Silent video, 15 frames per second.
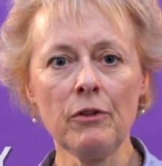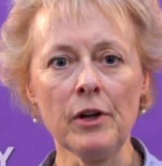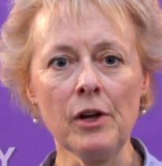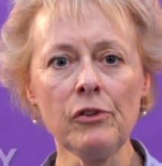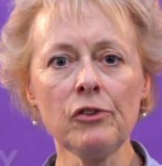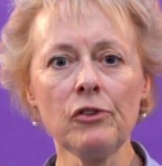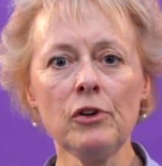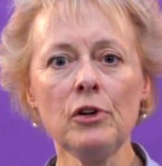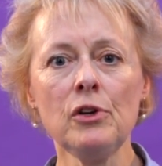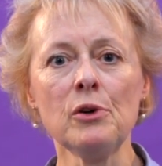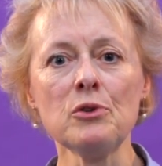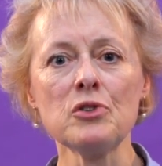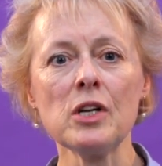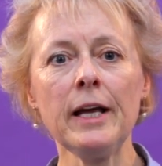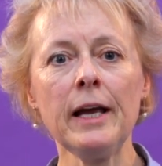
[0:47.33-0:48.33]
This
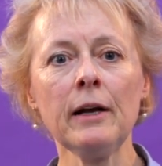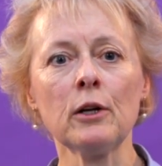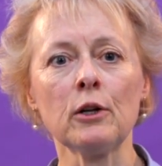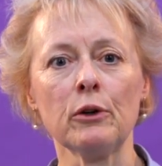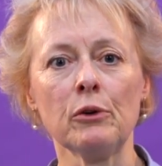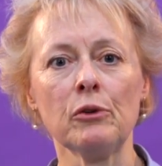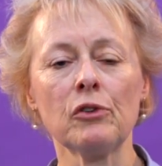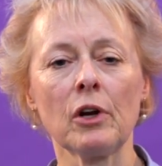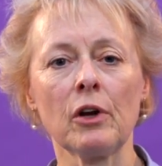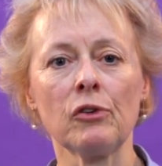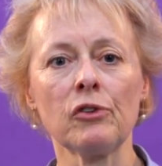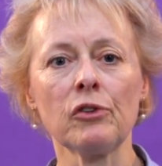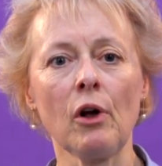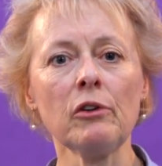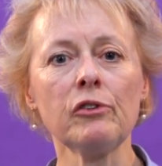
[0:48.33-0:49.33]
usually includes a
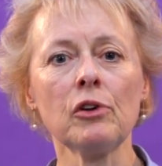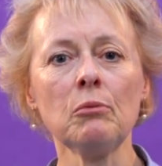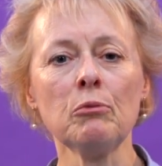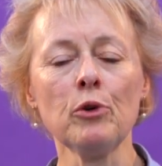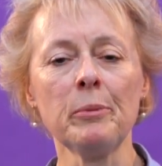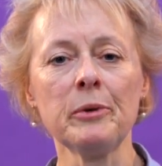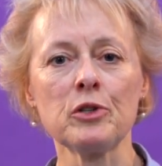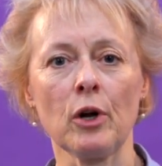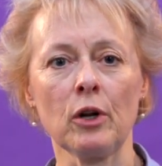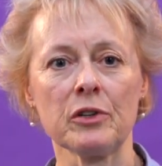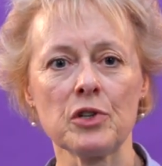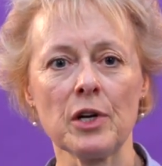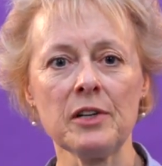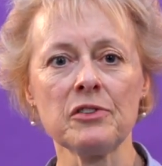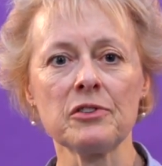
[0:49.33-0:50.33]
consultant
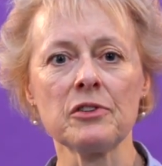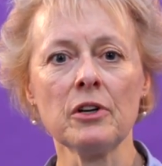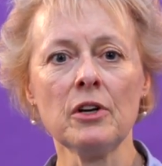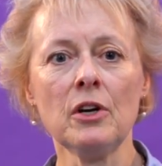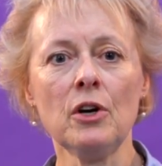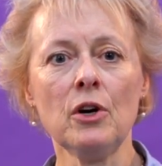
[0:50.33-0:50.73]
rheumatologist